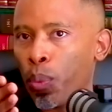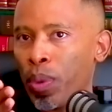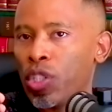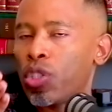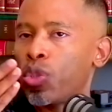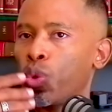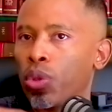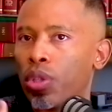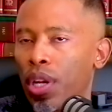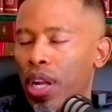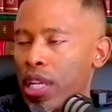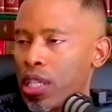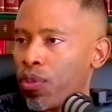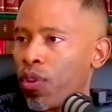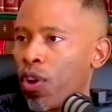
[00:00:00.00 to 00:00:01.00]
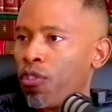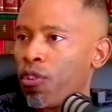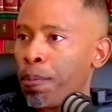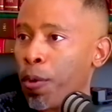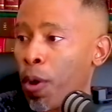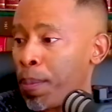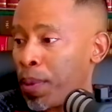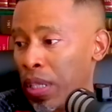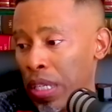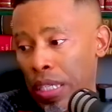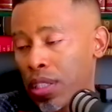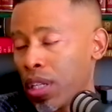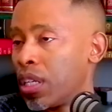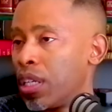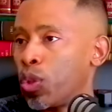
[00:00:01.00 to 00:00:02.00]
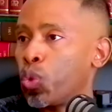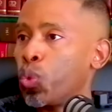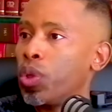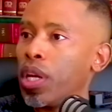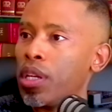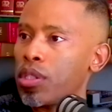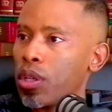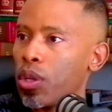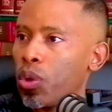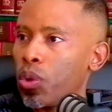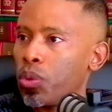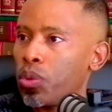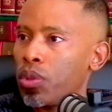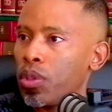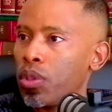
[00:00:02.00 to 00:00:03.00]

We just took transfer of a property literally two days ago.